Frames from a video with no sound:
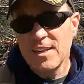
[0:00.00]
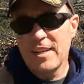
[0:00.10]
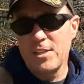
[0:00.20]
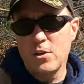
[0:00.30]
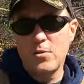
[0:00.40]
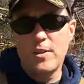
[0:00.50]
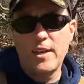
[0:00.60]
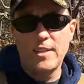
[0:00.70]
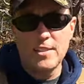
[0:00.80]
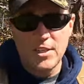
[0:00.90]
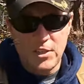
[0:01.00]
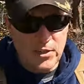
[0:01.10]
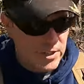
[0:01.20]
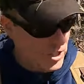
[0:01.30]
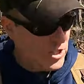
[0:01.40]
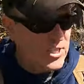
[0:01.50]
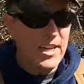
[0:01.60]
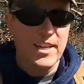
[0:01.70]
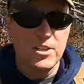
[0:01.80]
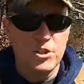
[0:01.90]
Now I know that you could
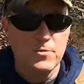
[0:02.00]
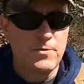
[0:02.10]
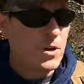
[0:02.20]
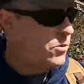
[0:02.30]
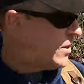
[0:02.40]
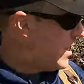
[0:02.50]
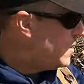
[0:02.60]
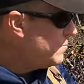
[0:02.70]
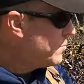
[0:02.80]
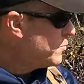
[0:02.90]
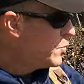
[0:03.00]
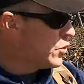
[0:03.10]
just take out your phone and